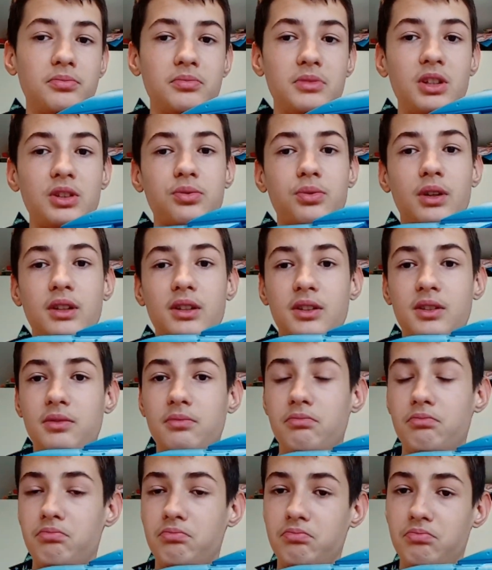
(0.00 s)
This one is
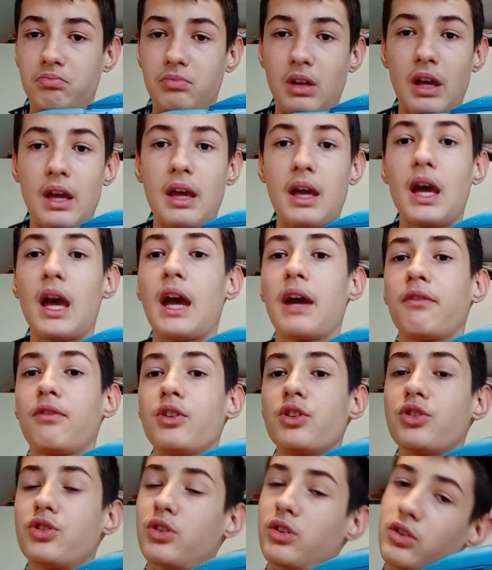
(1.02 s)

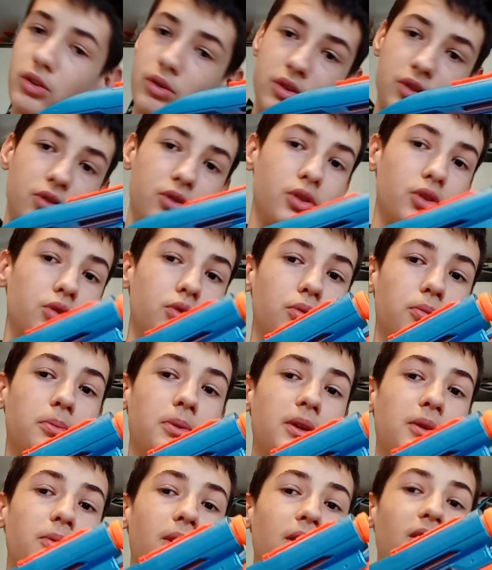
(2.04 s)
average, so it's going to
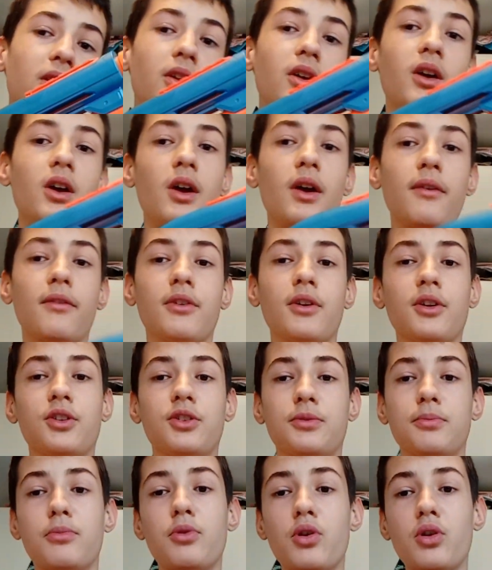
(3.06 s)
be well for
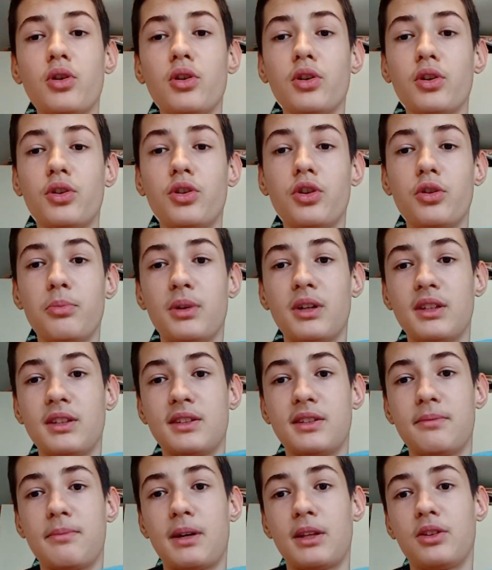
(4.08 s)
smaller
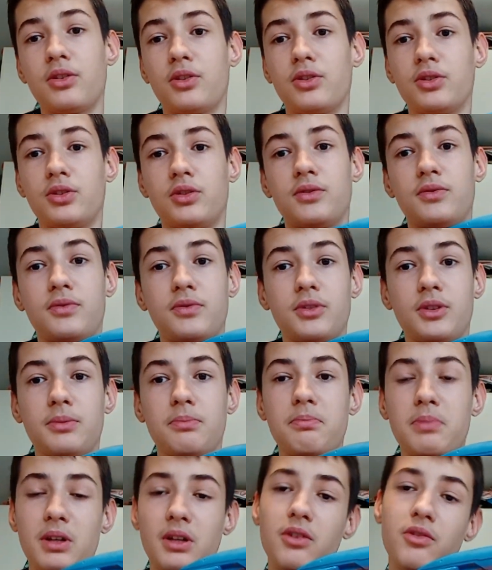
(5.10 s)
humans, but also for
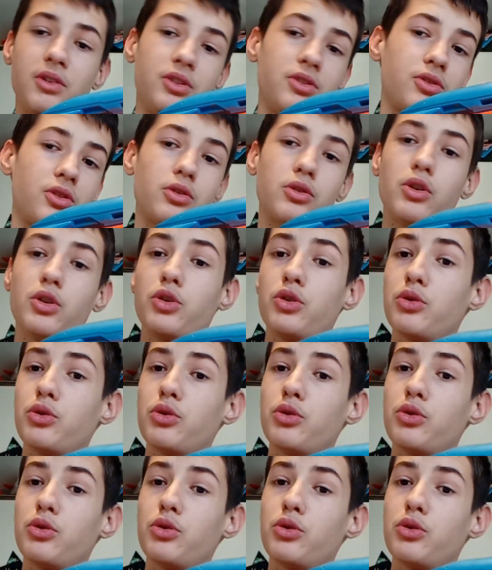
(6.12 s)
bigger it's not going